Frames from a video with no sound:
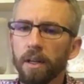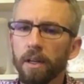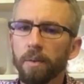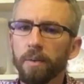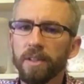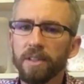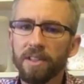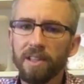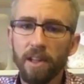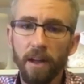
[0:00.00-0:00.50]

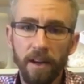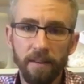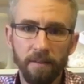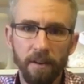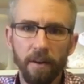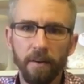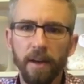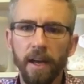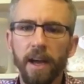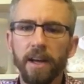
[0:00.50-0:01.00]
with slight
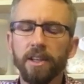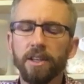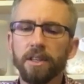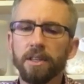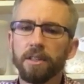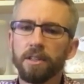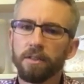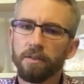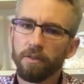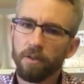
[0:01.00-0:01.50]

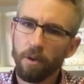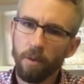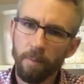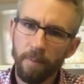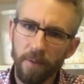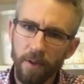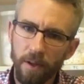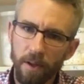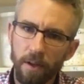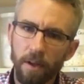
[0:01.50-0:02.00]
variations from
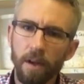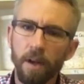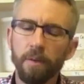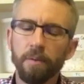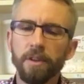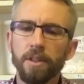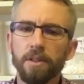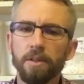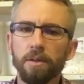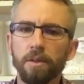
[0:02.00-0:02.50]
the
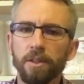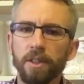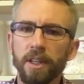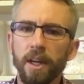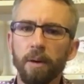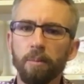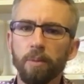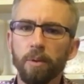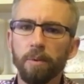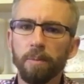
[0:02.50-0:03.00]
original
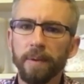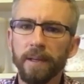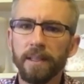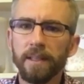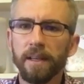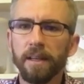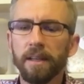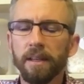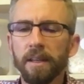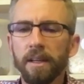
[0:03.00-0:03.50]

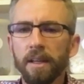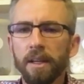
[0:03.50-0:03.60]
Xiaobupitang,